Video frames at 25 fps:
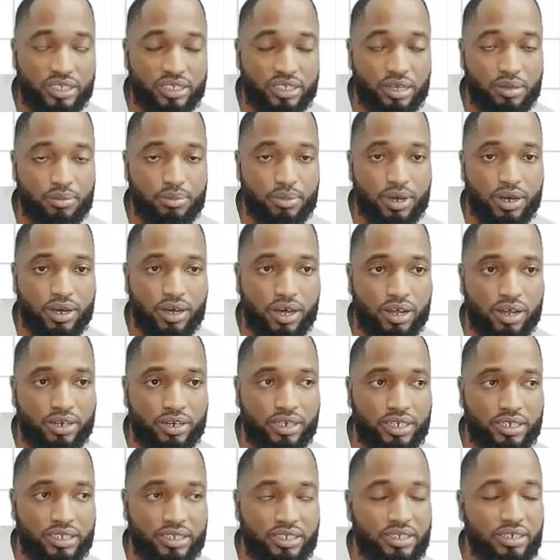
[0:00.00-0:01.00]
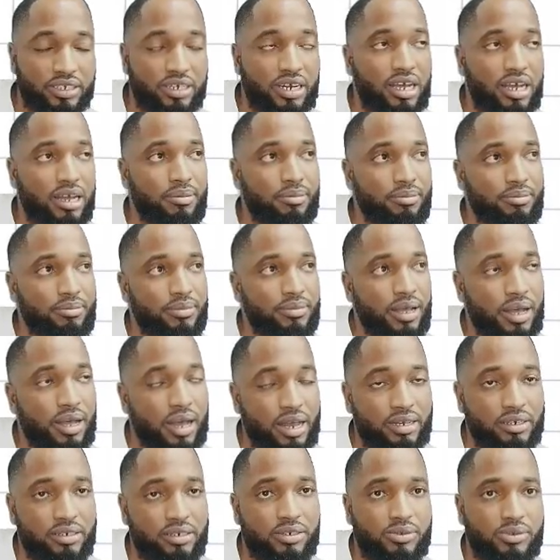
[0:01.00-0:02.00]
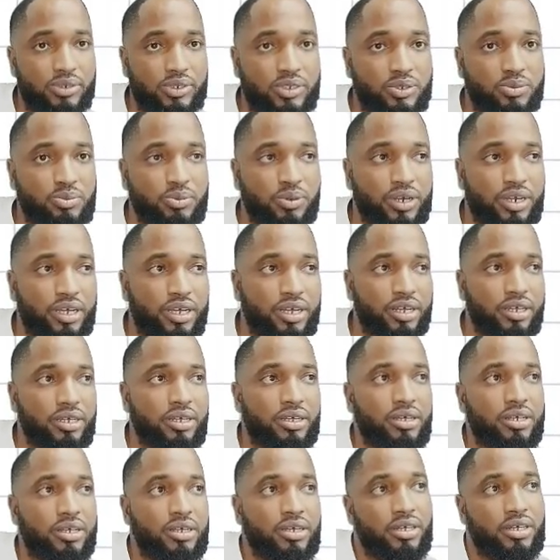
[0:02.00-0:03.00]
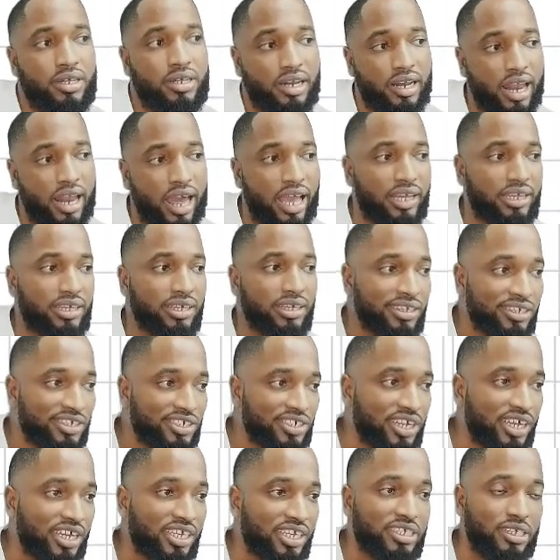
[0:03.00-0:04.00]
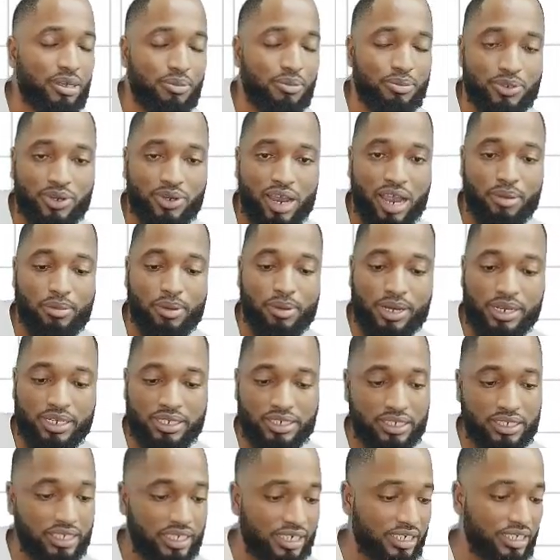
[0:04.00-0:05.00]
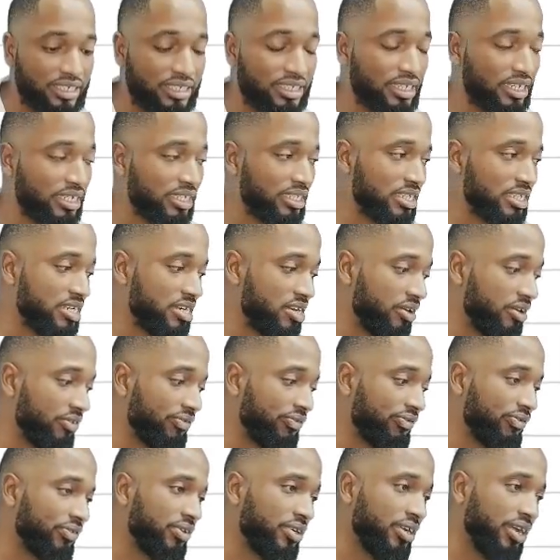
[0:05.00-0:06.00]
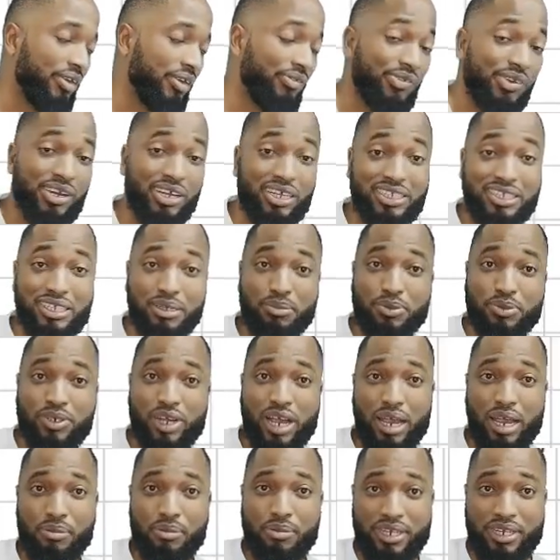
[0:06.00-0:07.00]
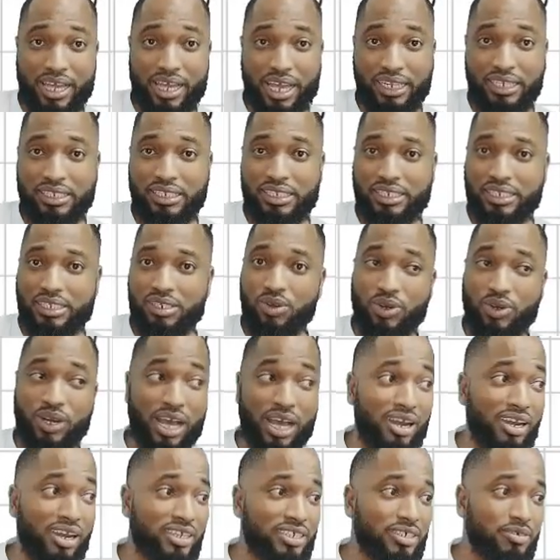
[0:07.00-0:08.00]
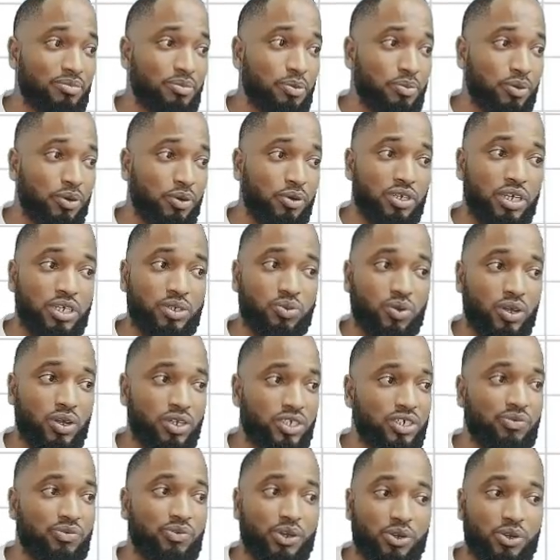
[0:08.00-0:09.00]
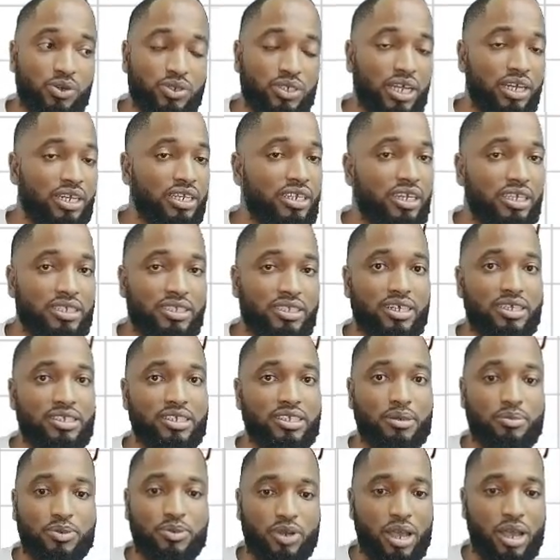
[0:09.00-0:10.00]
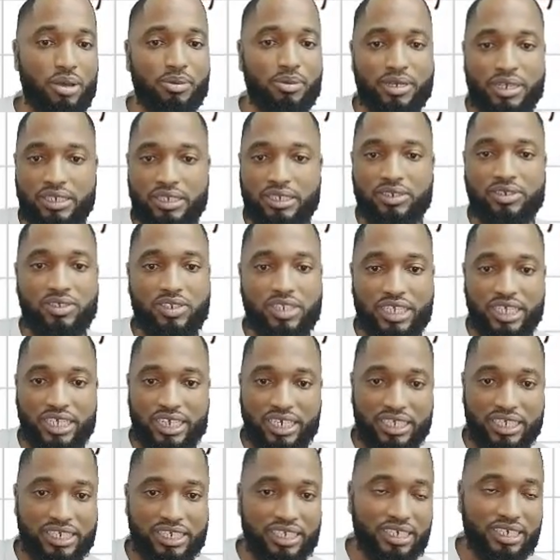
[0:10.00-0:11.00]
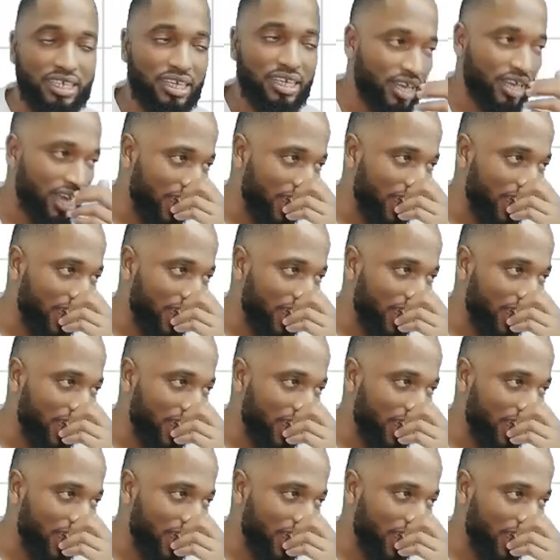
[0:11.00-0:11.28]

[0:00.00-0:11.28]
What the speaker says: Hub on Instagram, at Cohen Springer. Like, share, subscribe. I don't say these things enough. If you're not subscribed yet, now there are lots of people who just watch your videos and they just not subscribe. They just take anything.